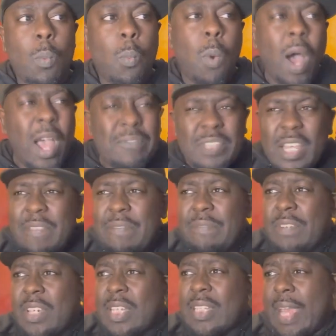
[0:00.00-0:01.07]
Why have they
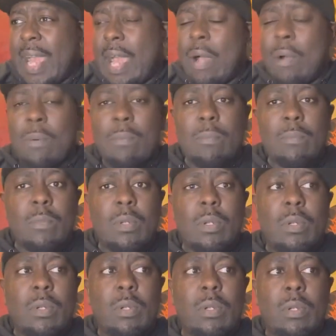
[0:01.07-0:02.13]
figured that out?
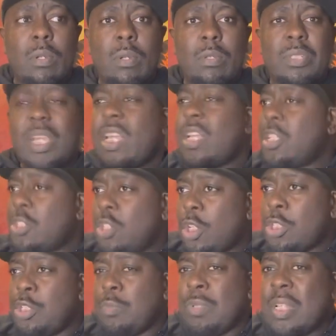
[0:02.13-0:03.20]
Take as
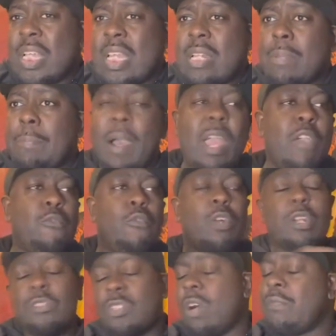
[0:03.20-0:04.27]
long as you need, but
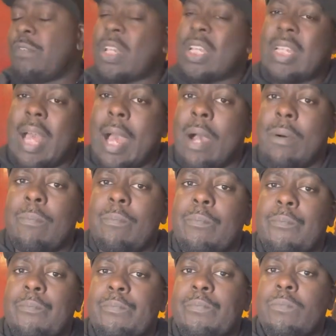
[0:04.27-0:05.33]
everyone else can't figure that out.
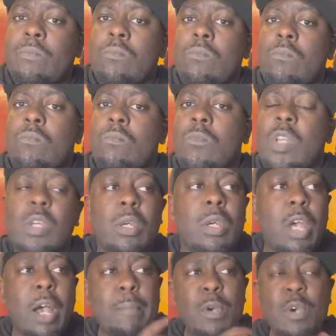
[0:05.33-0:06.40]

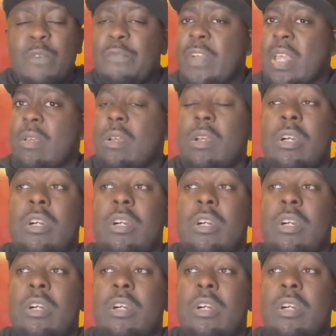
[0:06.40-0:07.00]
A movie.